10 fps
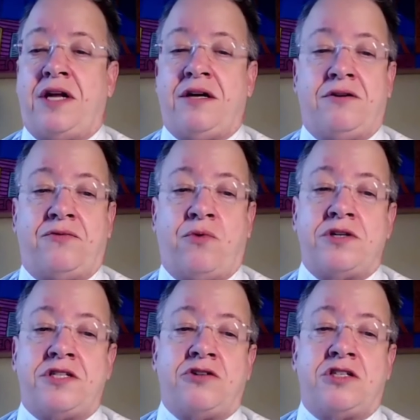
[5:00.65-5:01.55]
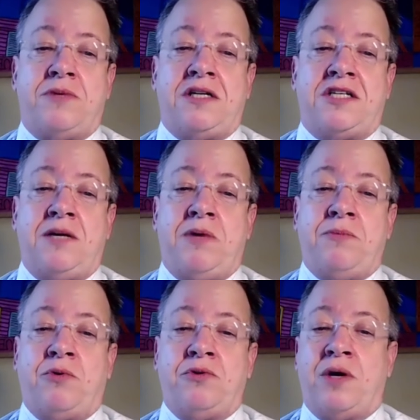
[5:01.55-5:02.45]
could divorce LGBT
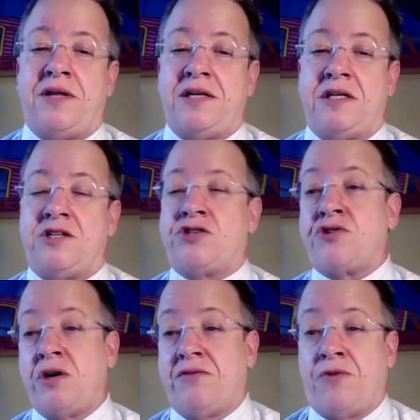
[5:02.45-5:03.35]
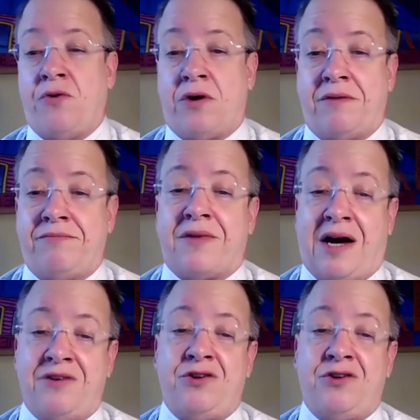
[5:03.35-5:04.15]
people the way they did straight folk, I knew